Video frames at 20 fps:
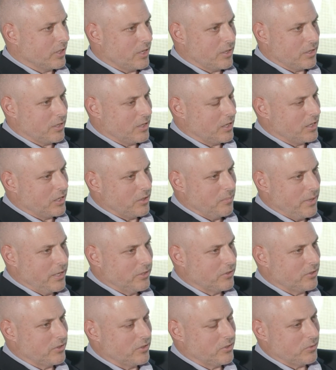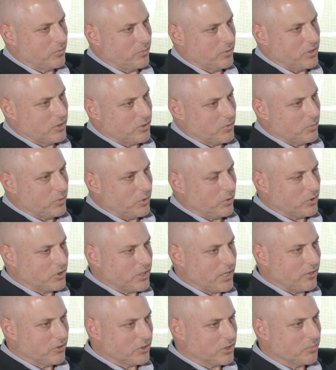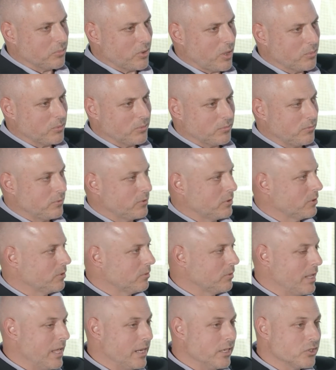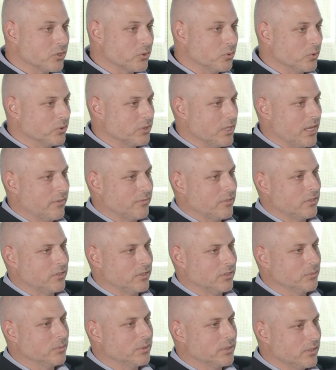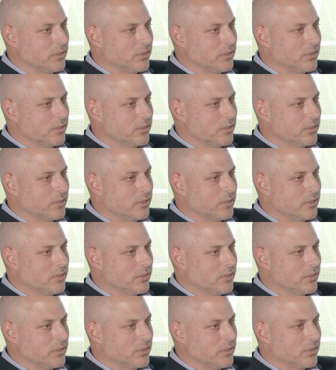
I can imagine it's a real challenging problem for any school to have to deal with.